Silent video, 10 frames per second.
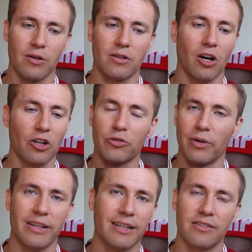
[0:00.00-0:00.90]

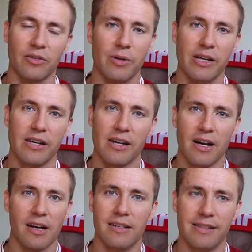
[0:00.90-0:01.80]
contradictory
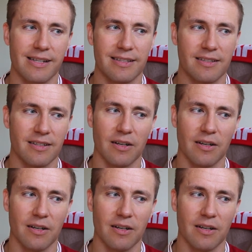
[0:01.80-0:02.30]
this